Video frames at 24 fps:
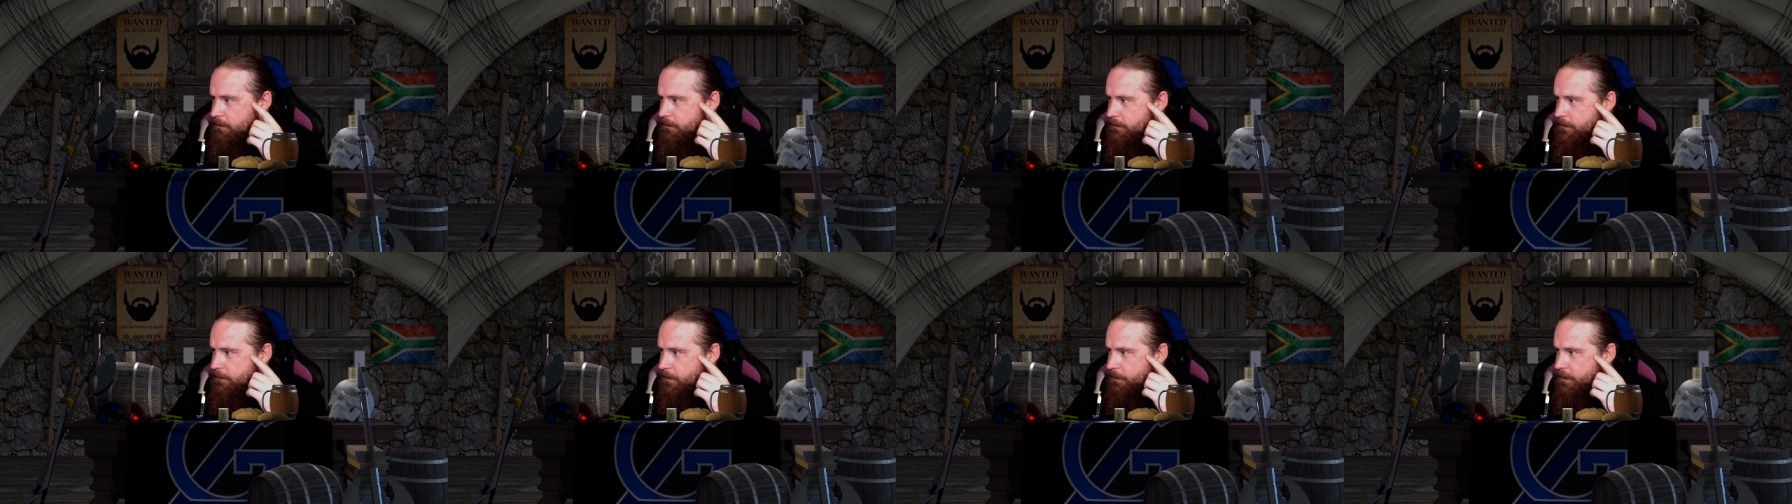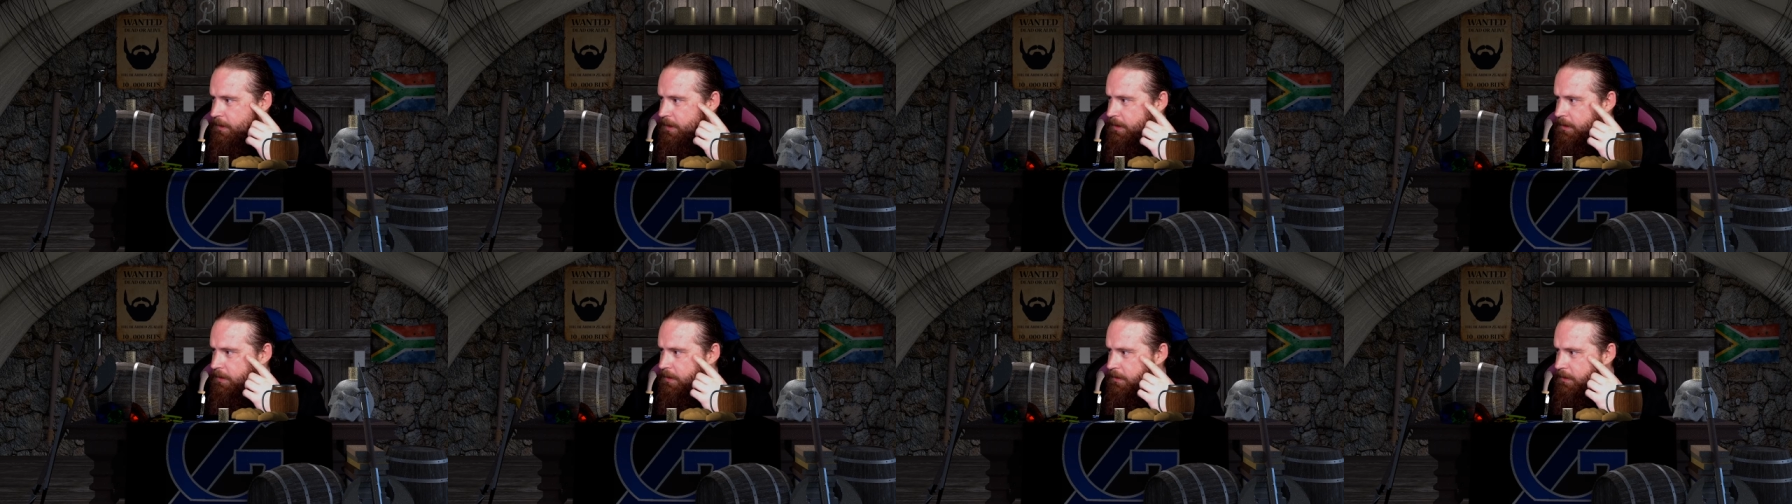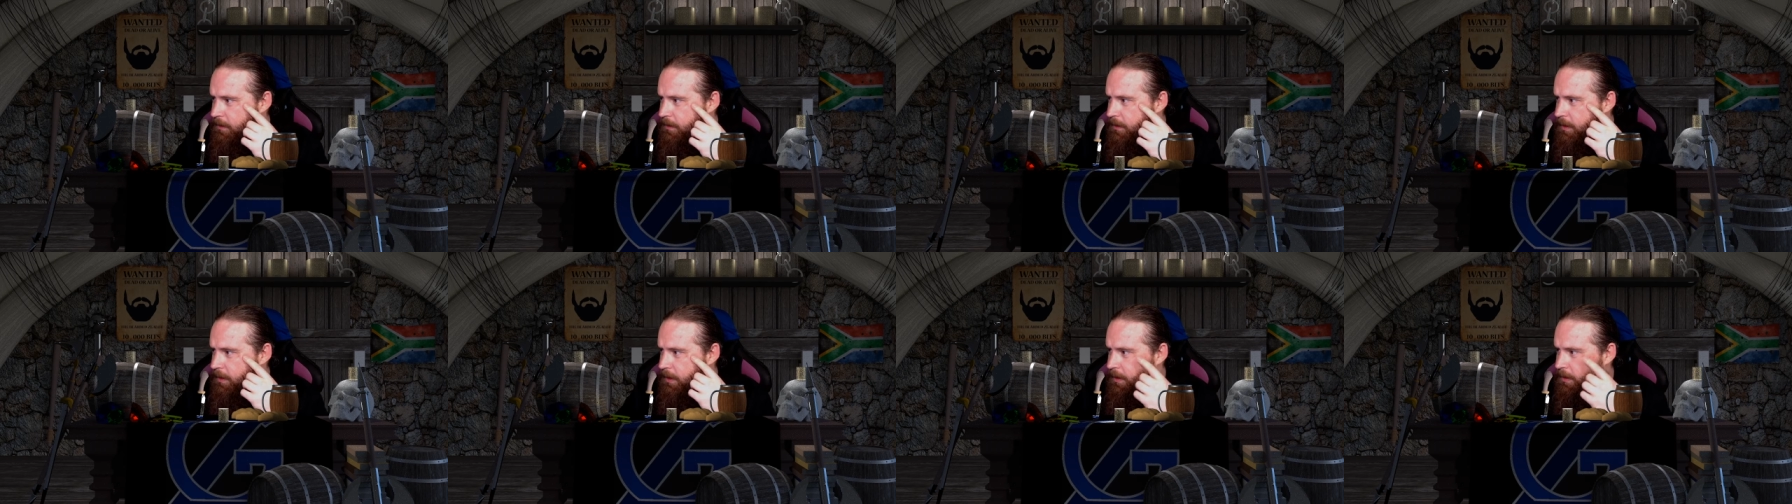from there,
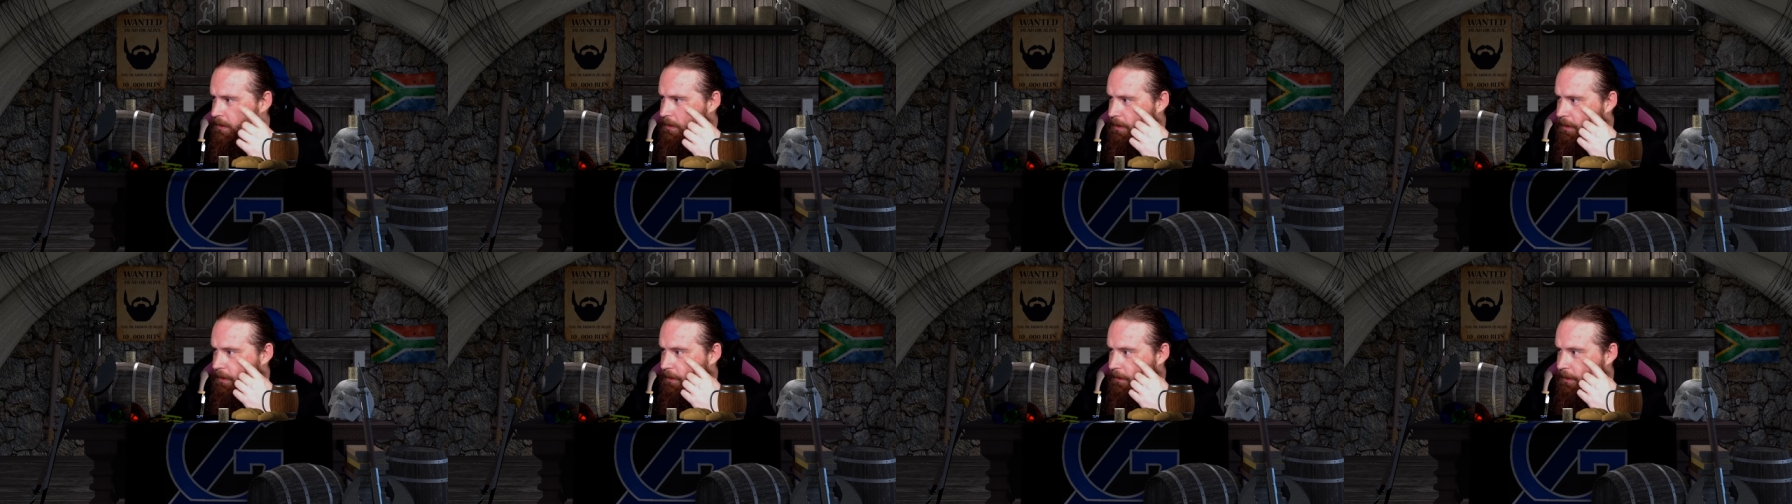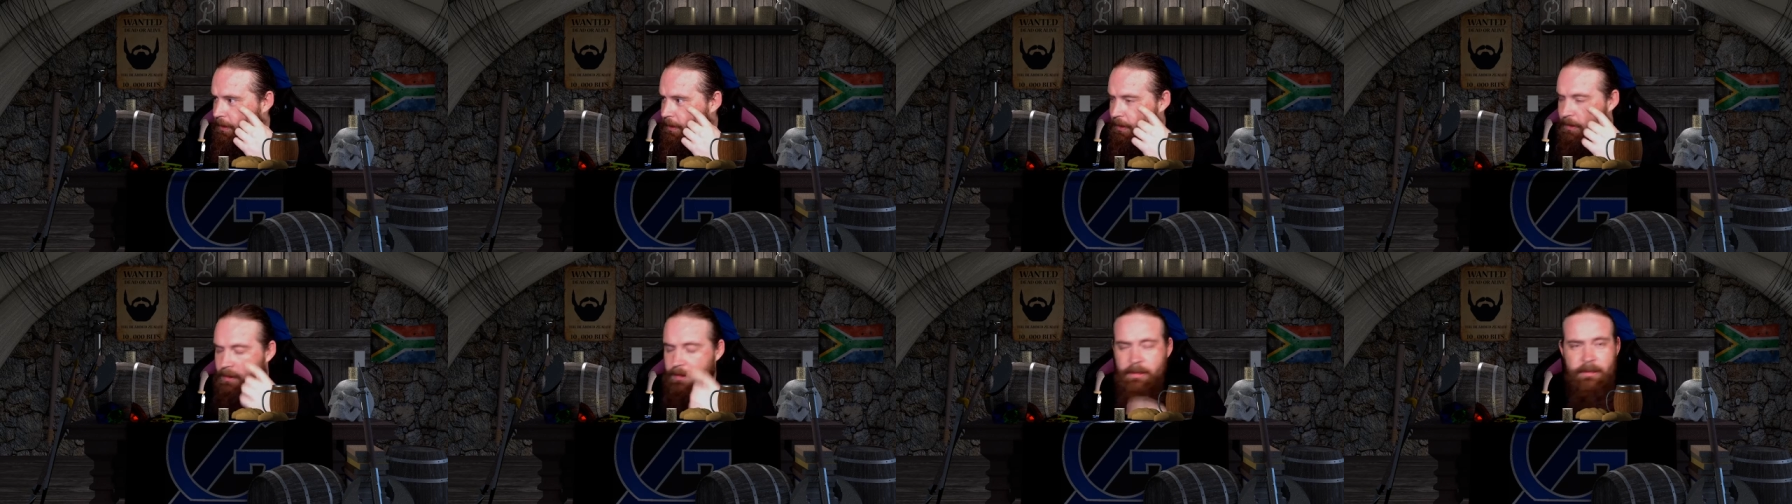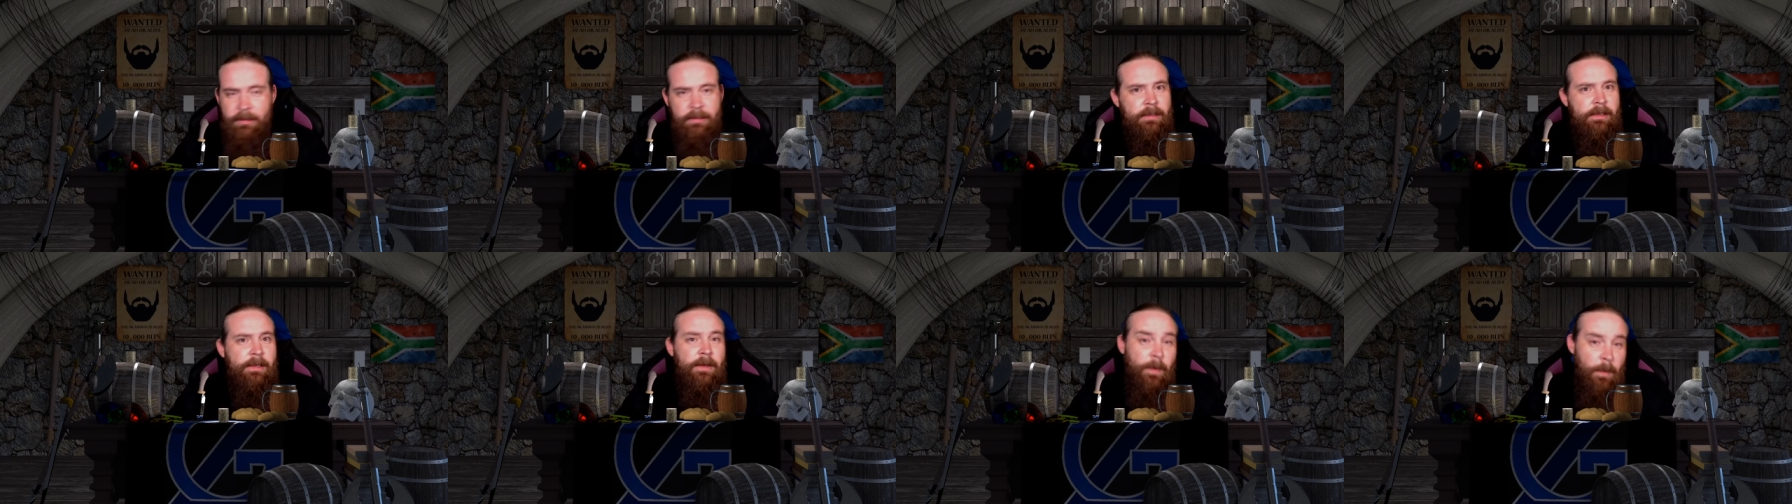there, and there,
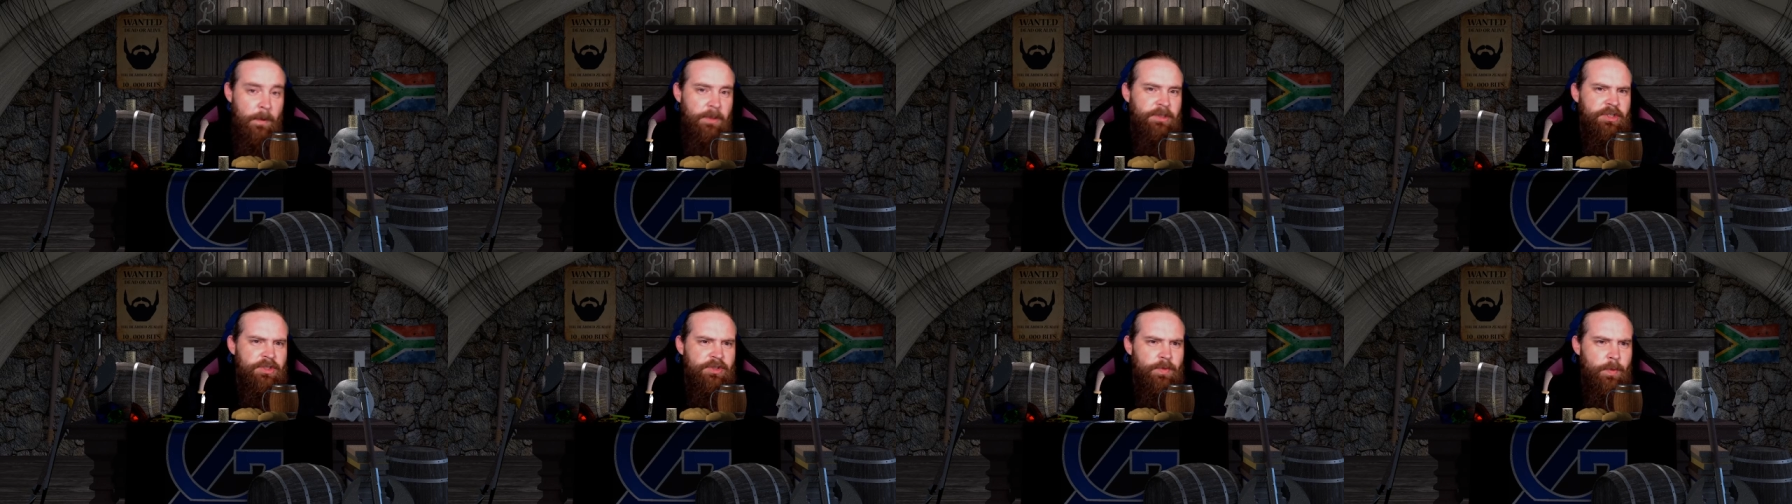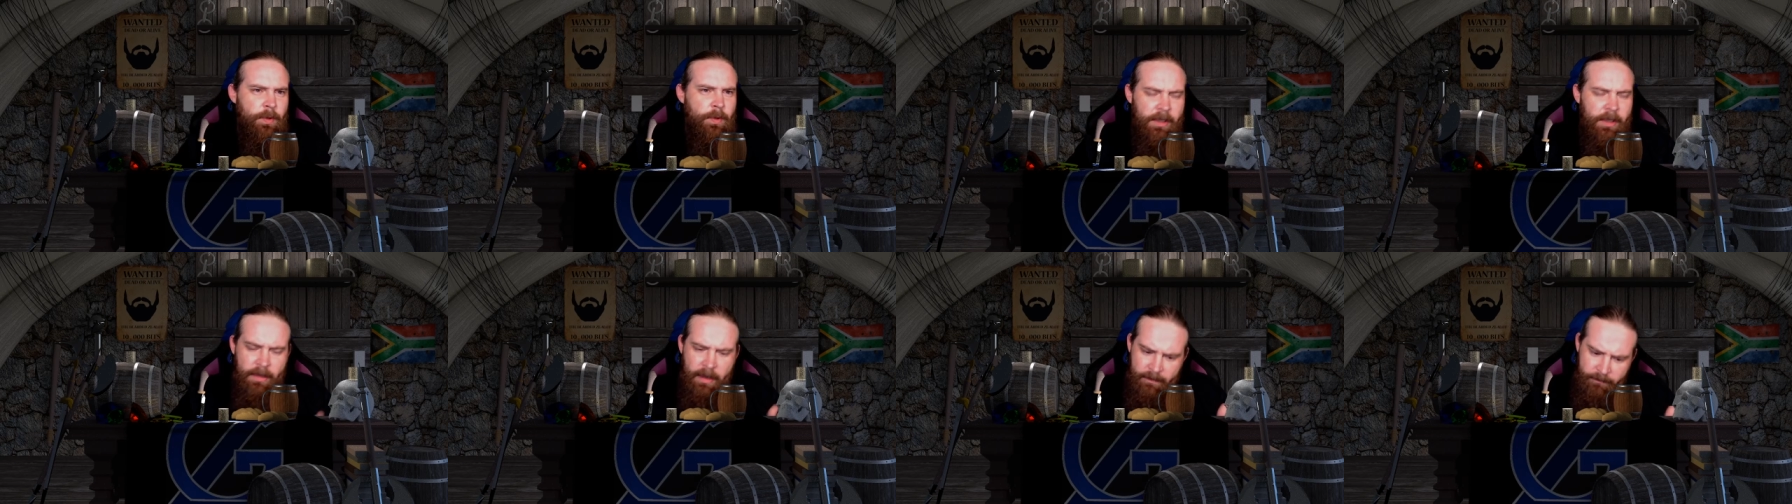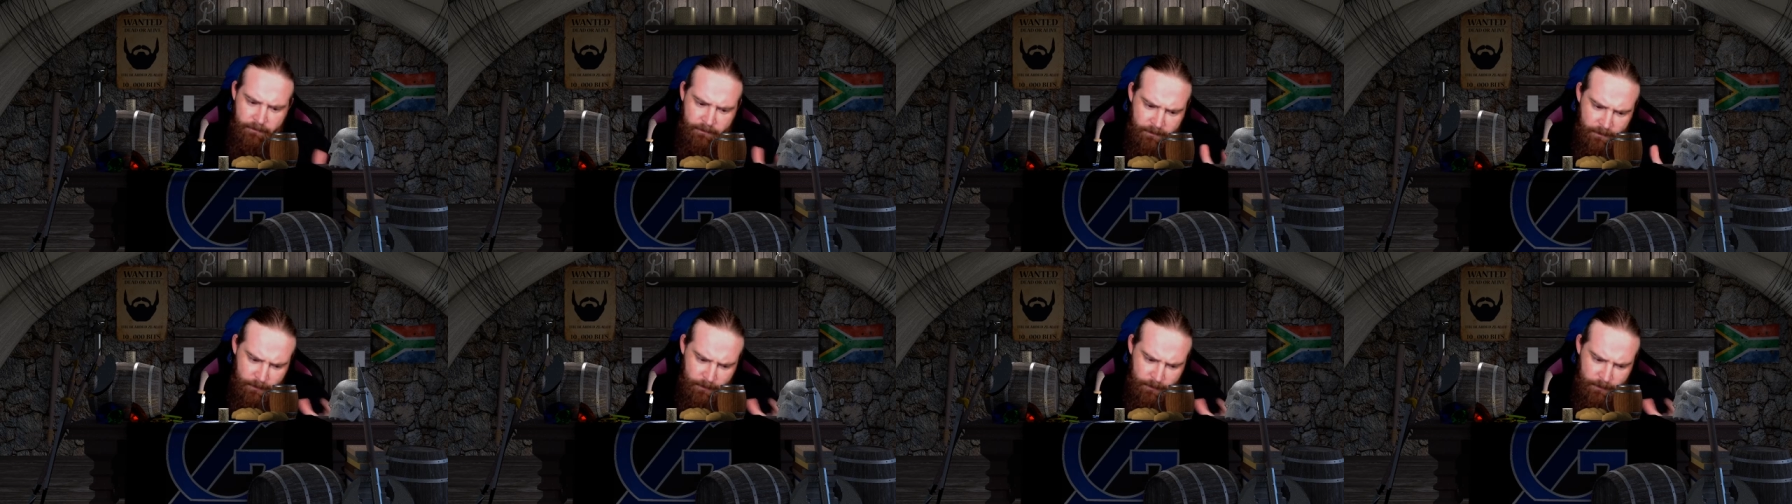which is weird. I feel